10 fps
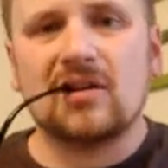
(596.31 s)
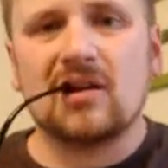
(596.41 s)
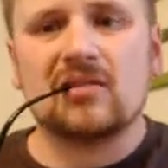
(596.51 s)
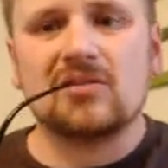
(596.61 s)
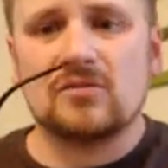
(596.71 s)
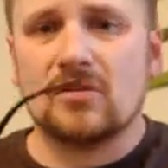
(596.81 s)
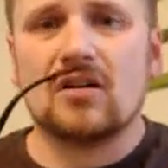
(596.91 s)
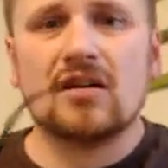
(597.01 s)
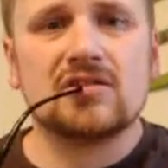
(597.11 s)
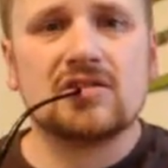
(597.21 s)
But
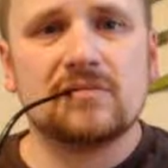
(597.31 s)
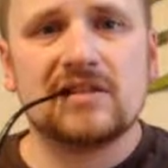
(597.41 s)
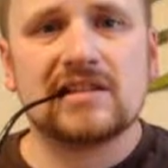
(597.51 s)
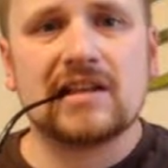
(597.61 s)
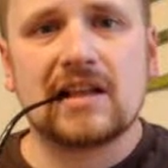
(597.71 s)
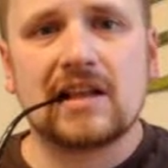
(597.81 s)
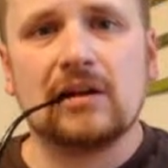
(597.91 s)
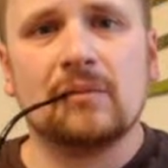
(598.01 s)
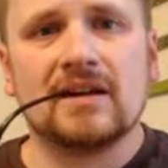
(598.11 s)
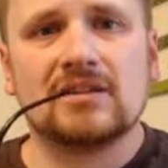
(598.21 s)
tomorrow I should be set to
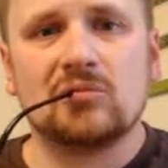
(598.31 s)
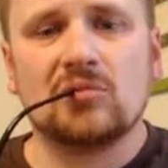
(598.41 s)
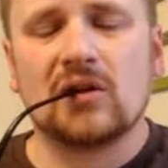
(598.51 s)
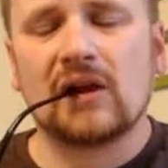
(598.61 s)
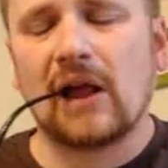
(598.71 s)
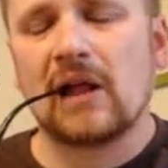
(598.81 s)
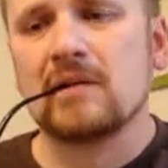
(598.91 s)
go back to work.